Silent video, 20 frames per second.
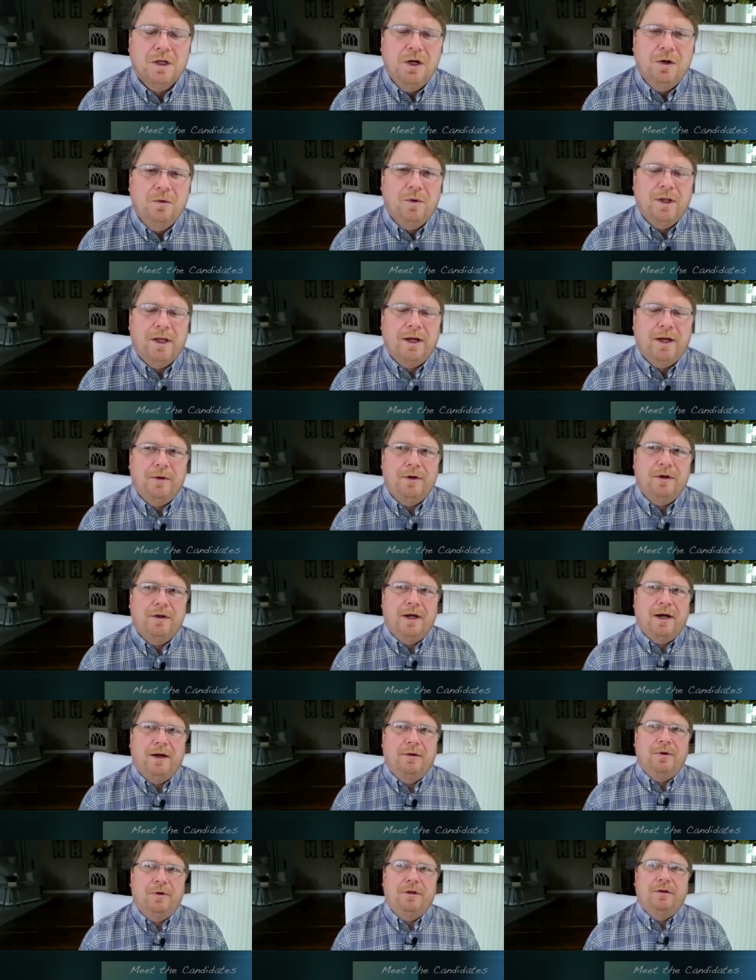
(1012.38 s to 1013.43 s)
Well, I would
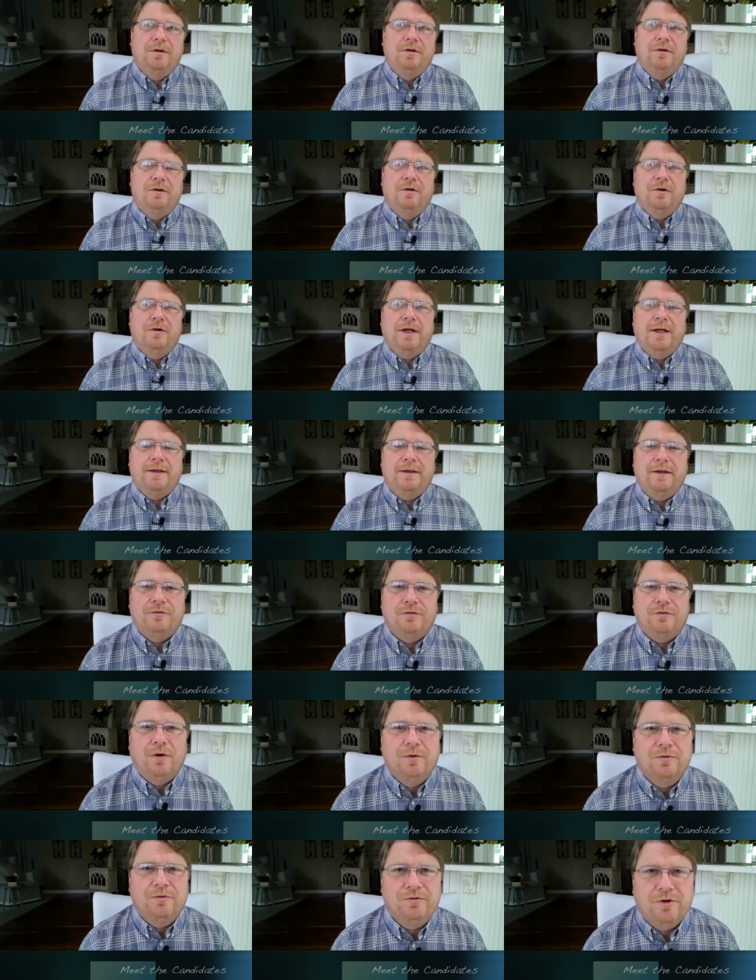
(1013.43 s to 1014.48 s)
I would look at this
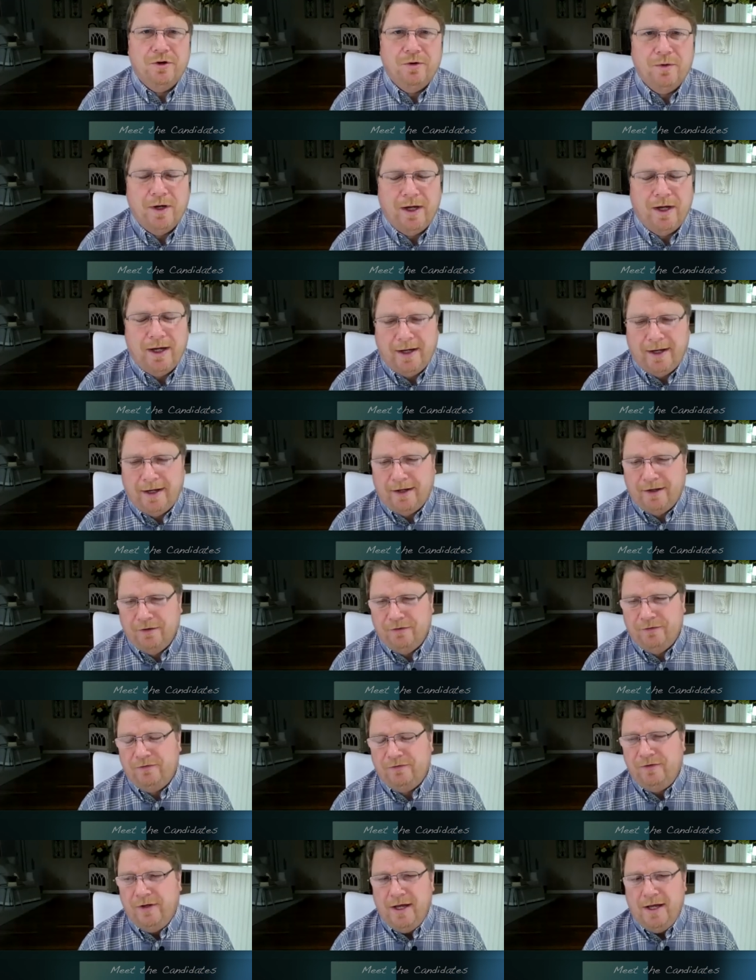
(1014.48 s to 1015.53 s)
also
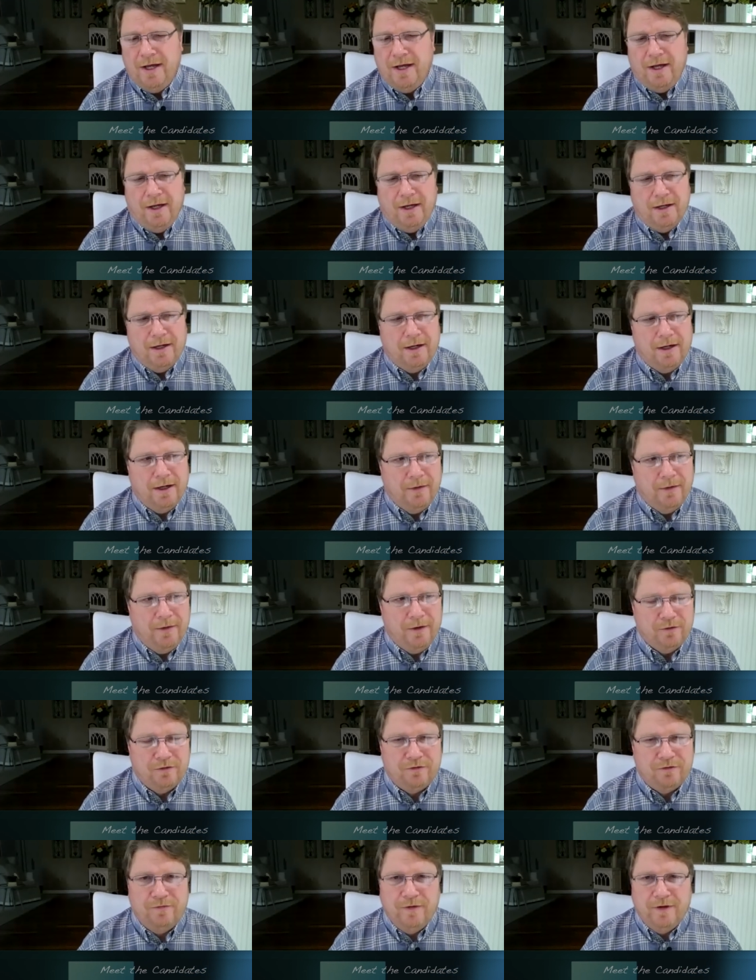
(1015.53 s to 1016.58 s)
as uh,
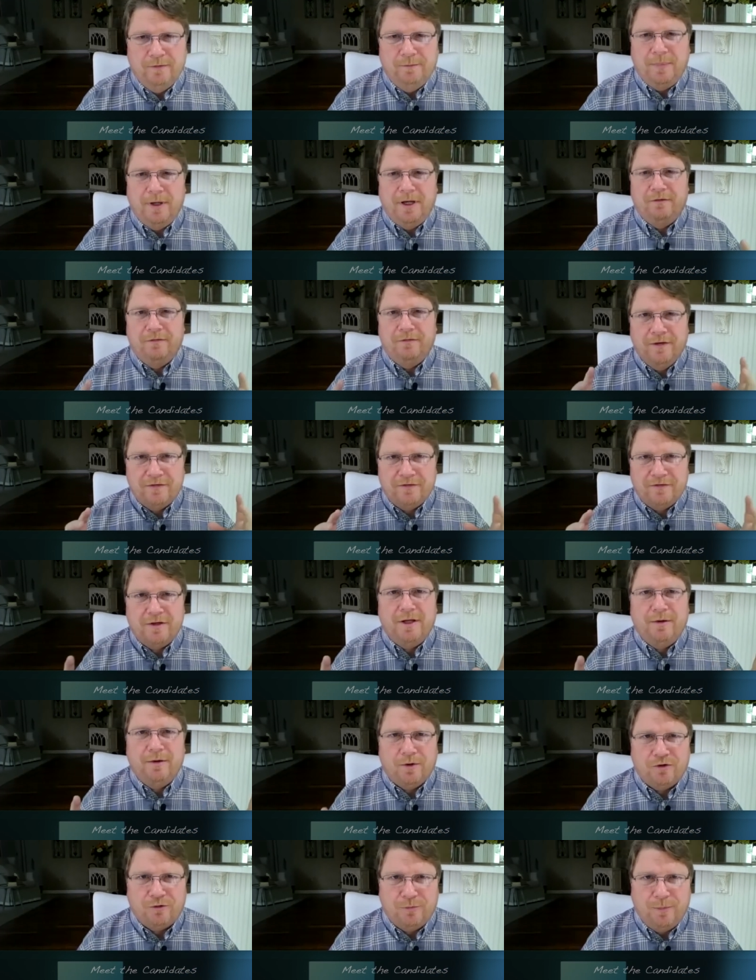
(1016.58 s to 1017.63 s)
there's fit, being
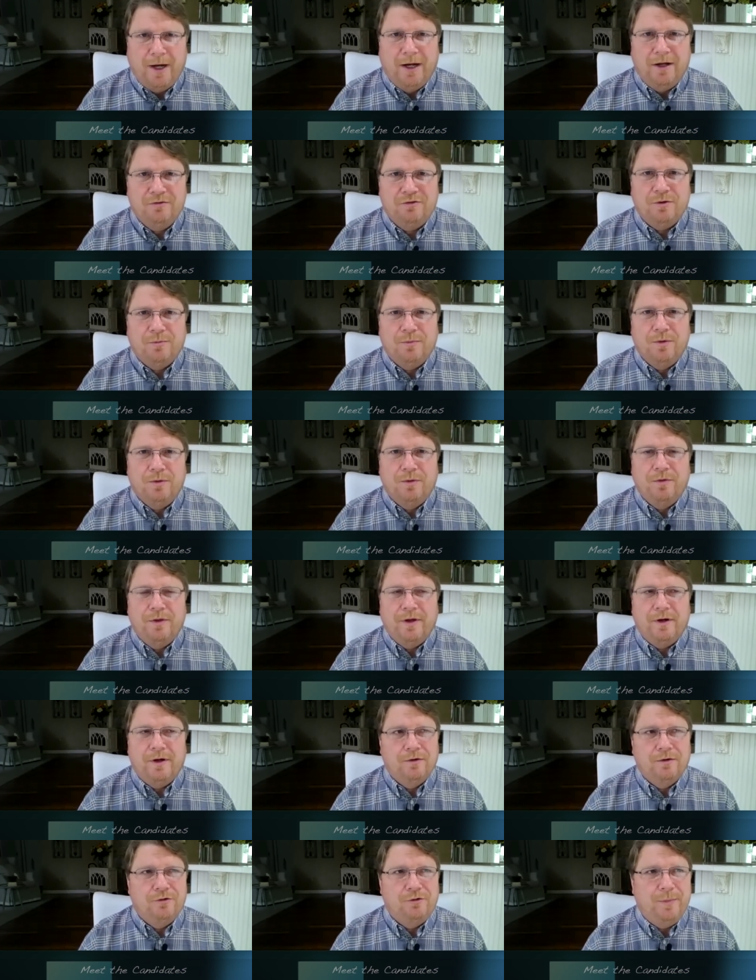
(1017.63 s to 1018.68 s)
fiscally responsible.
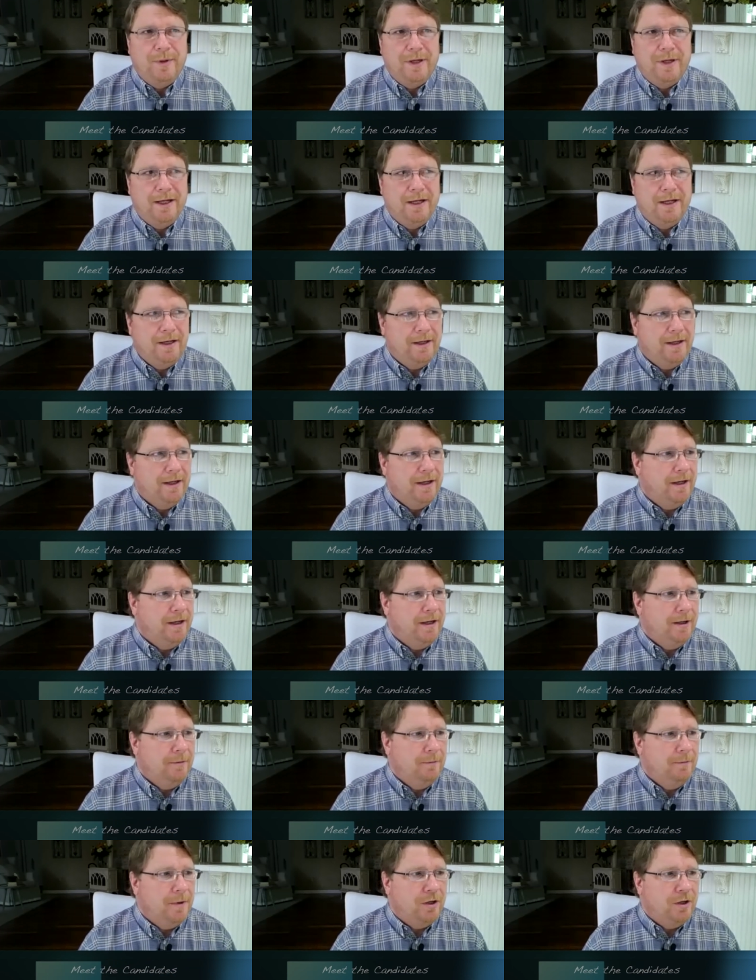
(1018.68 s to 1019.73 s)
There is being
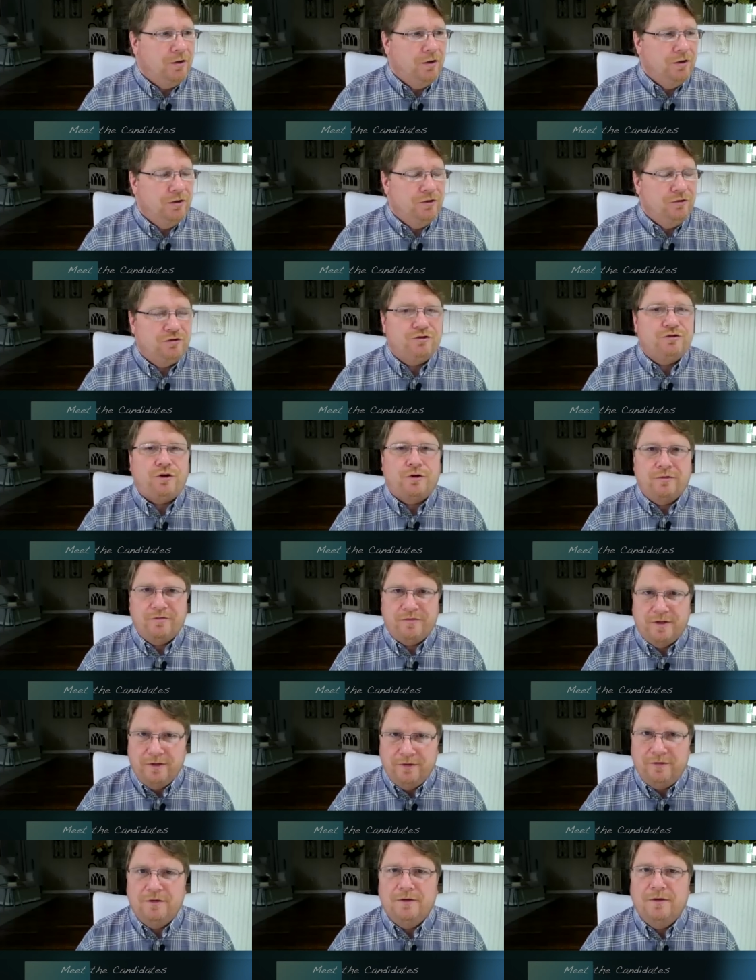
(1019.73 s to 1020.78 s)
um, a good
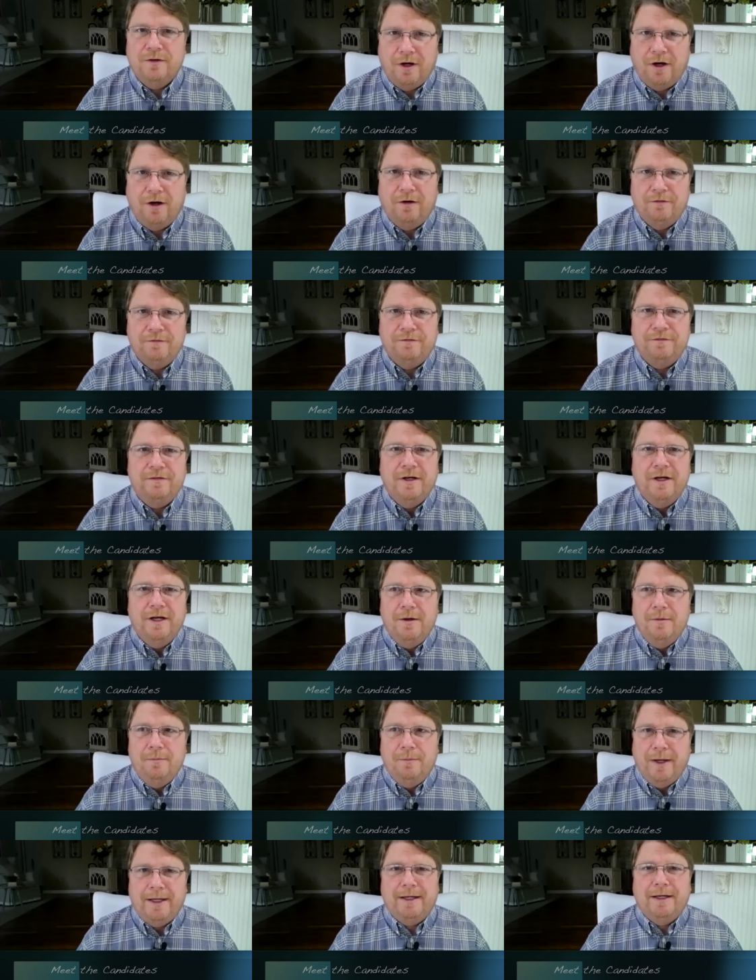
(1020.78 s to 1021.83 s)
servant of
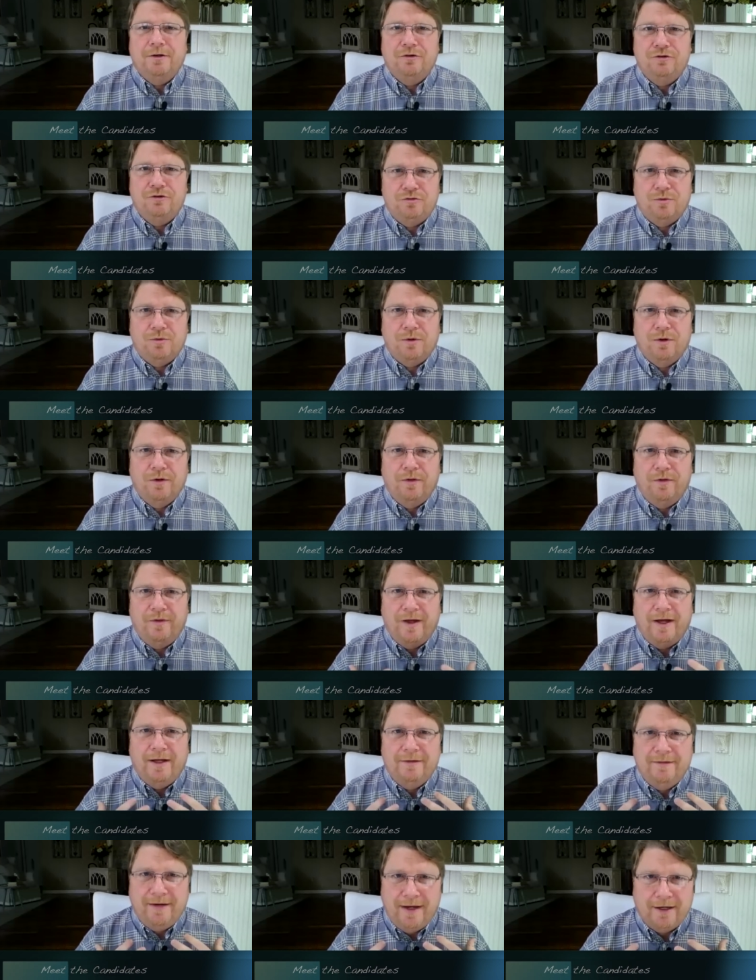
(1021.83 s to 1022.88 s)
making sure
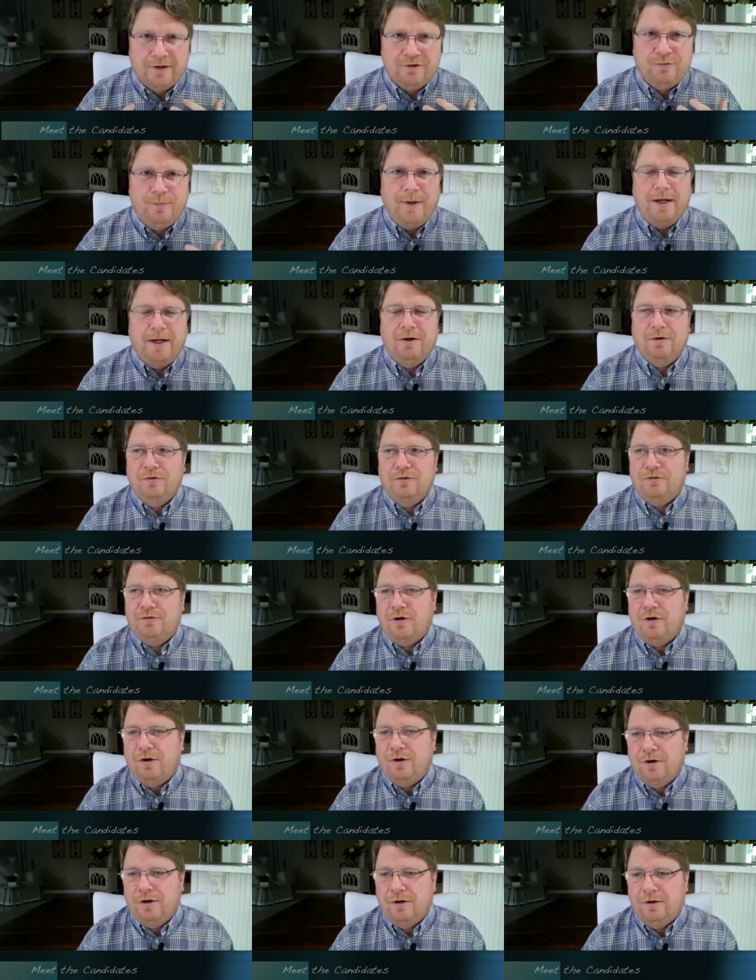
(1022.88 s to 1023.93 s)
that taxpayers
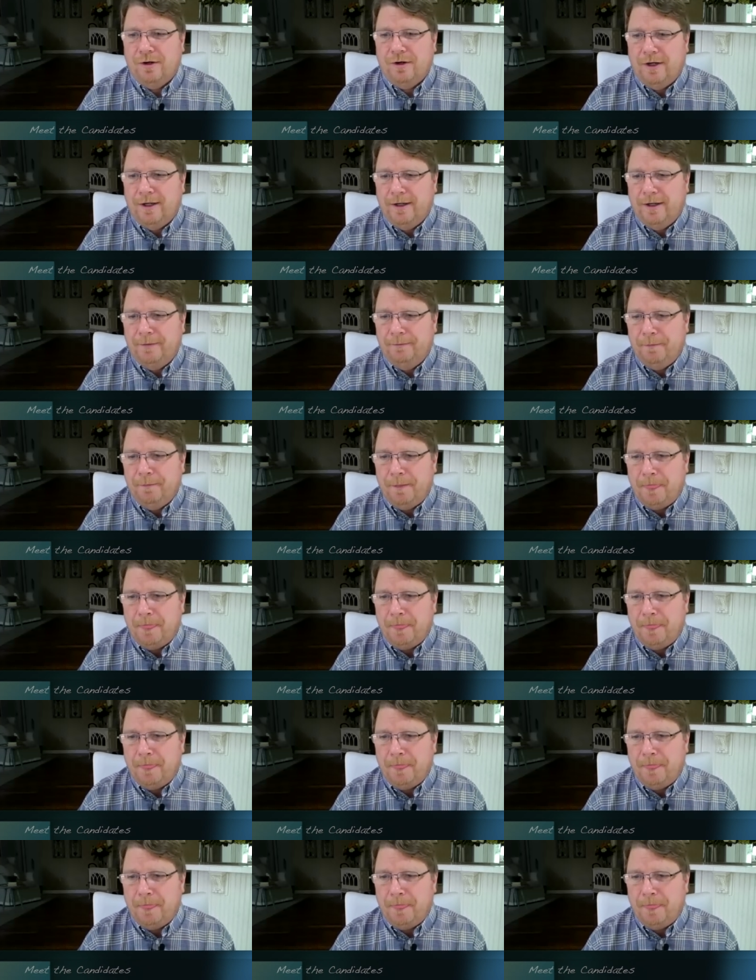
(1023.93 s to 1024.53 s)
are um,